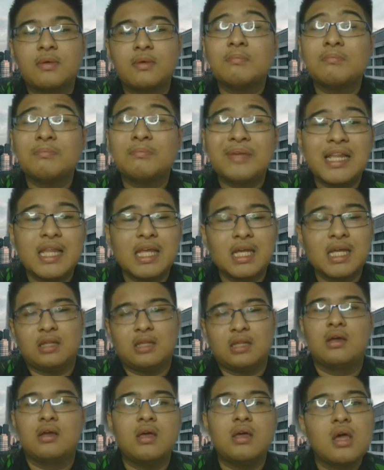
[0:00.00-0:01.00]
billion.
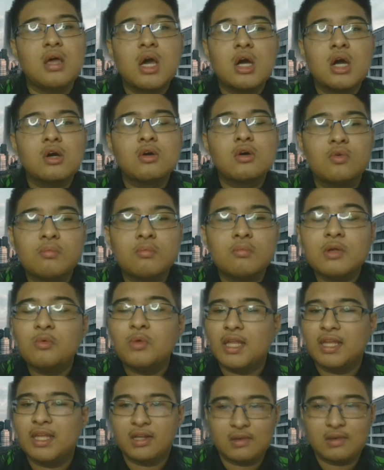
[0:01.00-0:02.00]
Human
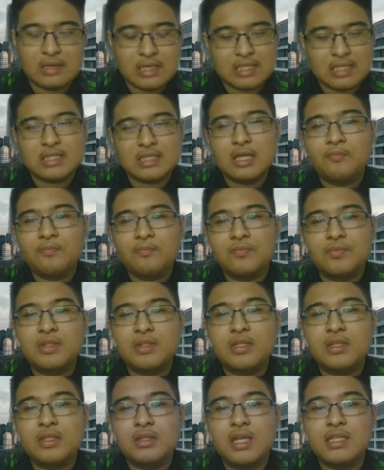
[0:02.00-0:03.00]
will increase.
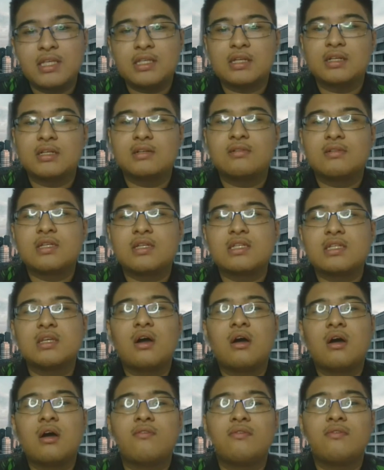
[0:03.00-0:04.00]
This is a result
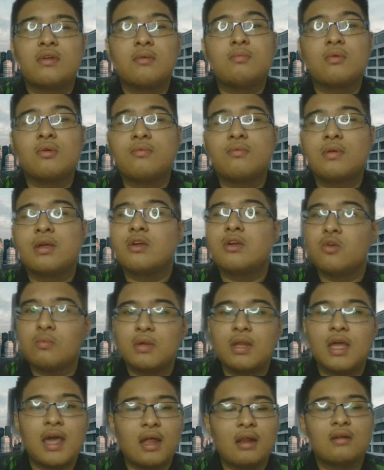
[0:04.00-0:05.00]
of improving
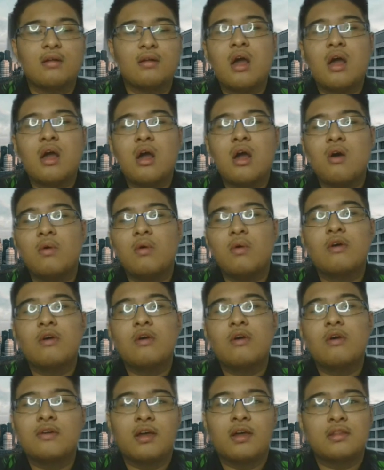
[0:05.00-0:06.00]
human health. One of
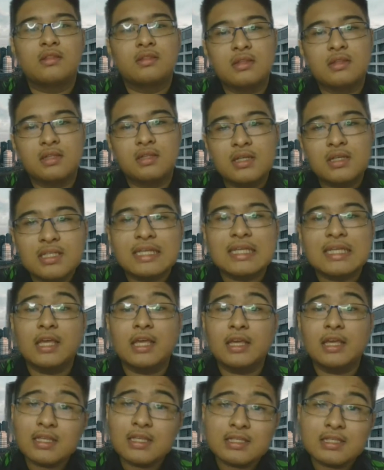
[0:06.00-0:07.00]
the factors
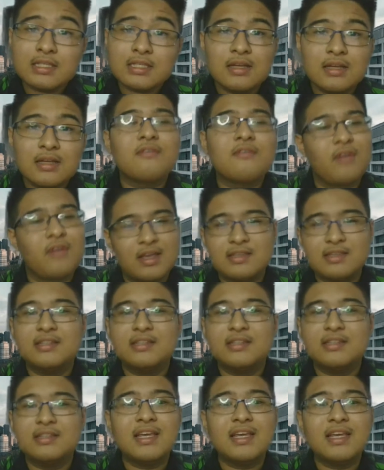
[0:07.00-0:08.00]
is
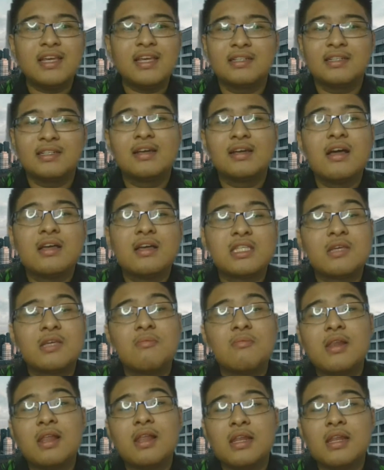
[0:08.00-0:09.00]
vaccination.
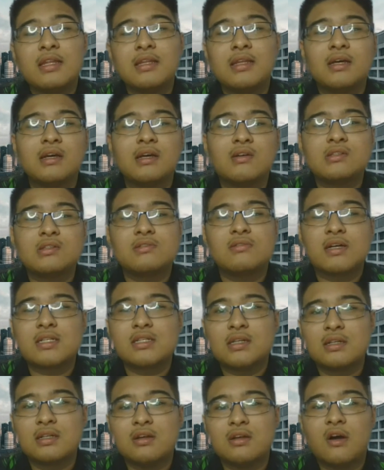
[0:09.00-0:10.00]
Similarly, the
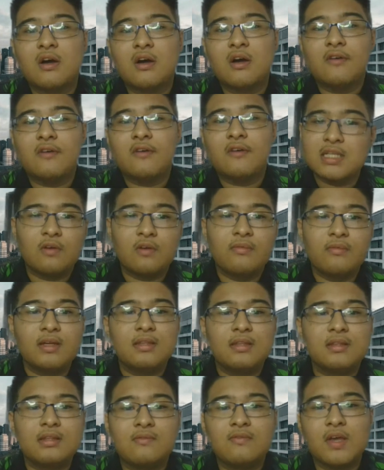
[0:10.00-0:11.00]
construction of this
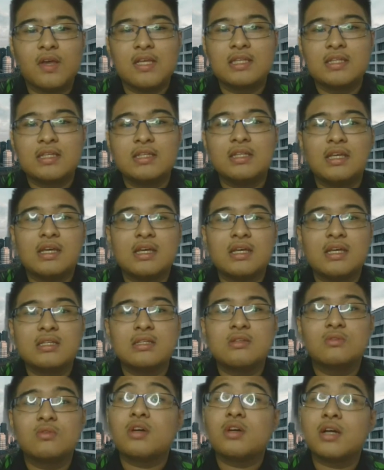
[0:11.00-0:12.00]
COVID-19 vaccine is
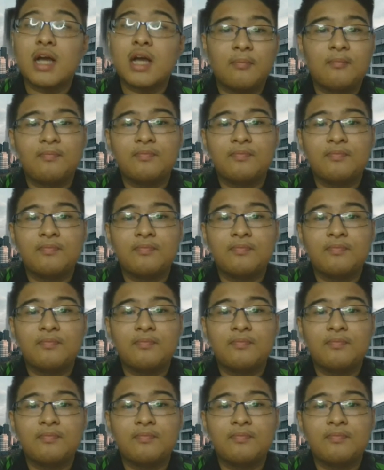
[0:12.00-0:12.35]
to cut